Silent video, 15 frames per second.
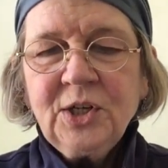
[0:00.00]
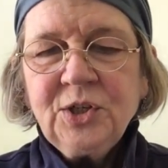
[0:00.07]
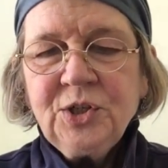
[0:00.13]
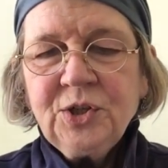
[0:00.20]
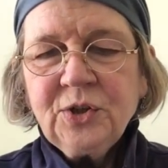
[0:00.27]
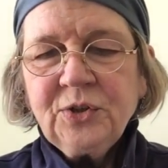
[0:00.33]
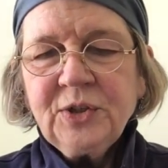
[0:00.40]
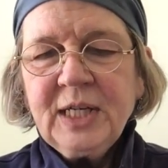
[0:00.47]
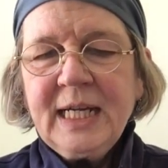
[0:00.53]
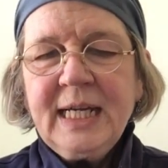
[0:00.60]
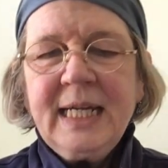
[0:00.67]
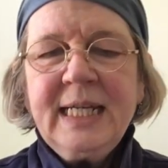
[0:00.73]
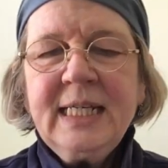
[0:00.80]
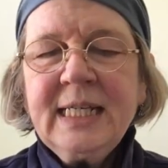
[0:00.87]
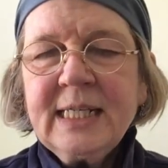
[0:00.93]
John
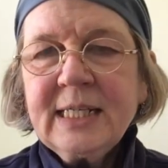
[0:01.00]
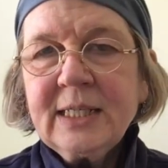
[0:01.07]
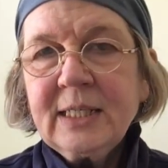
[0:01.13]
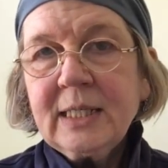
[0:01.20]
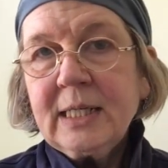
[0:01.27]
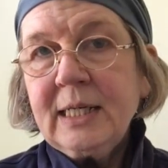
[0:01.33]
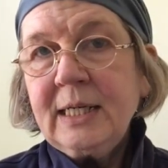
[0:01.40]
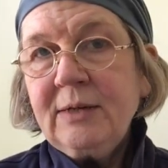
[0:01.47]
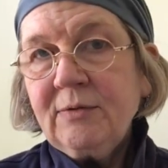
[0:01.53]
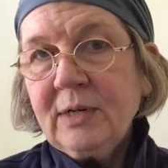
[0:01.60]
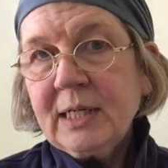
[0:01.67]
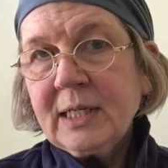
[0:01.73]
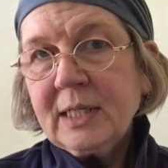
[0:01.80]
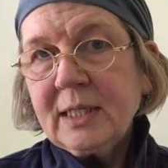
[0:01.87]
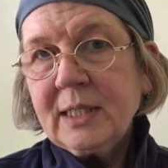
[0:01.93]
instantly
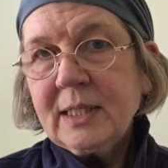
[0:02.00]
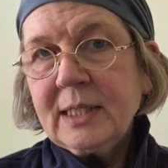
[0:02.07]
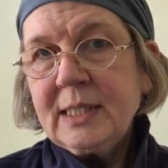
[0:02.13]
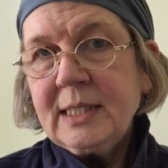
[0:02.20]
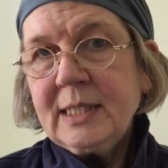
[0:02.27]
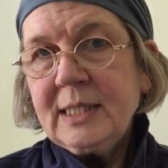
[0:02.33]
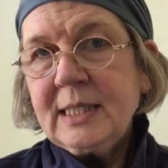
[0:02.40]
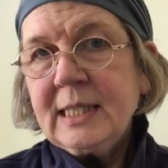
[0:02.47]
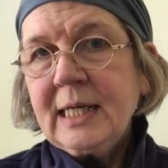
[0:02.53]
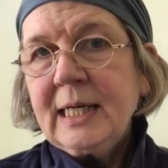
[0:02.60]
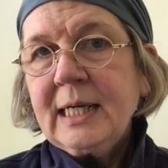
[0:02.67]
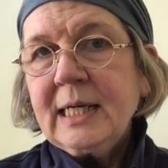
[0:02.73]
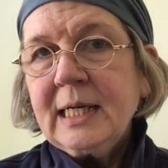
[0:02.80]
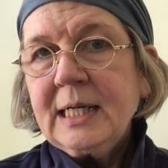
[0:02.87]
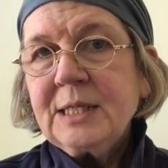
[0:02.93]
recognises
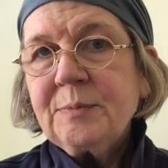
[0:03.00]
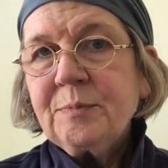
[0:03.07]
as